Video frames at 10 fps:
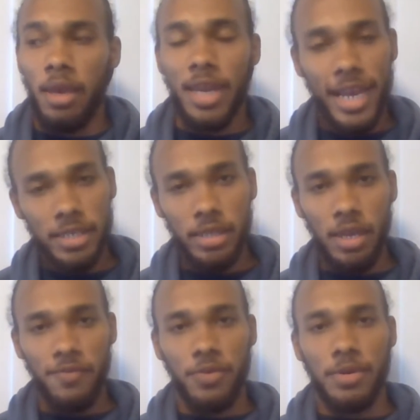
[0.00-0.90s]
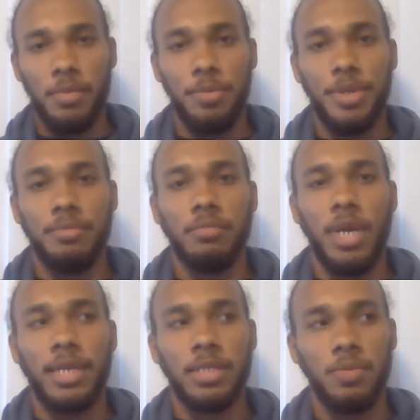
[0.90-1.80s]
And I had to think for a moment. I
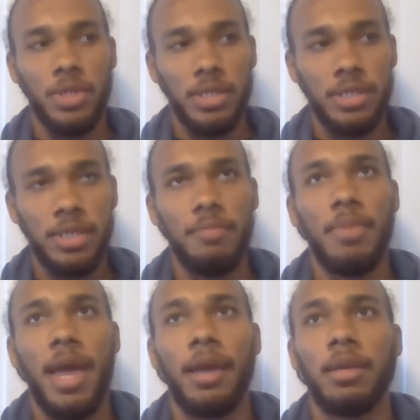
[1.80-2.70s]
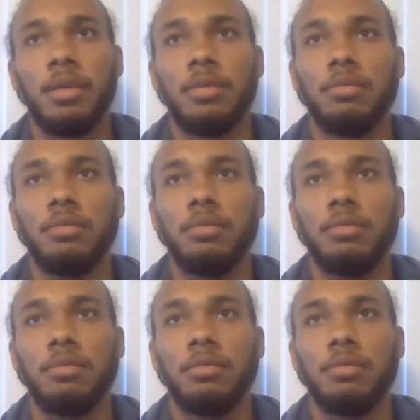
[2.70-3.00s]
had to really sit back